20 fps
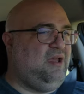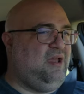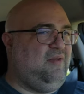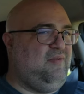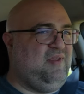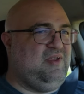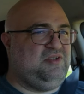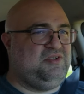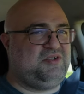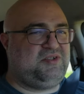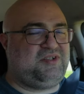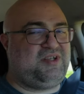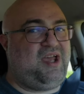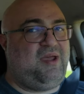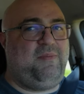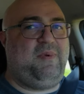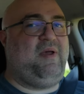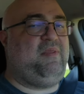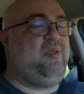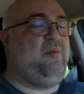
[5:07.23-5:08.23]
and then just
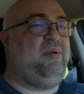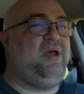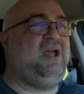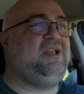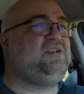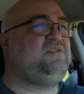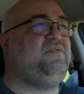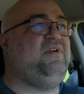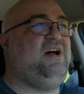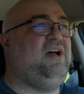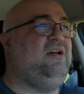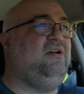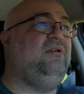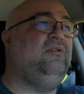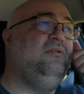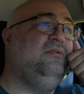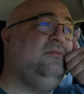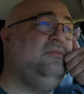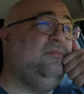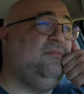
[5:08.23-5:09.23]
type out the batch
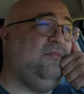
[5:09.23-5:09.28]
file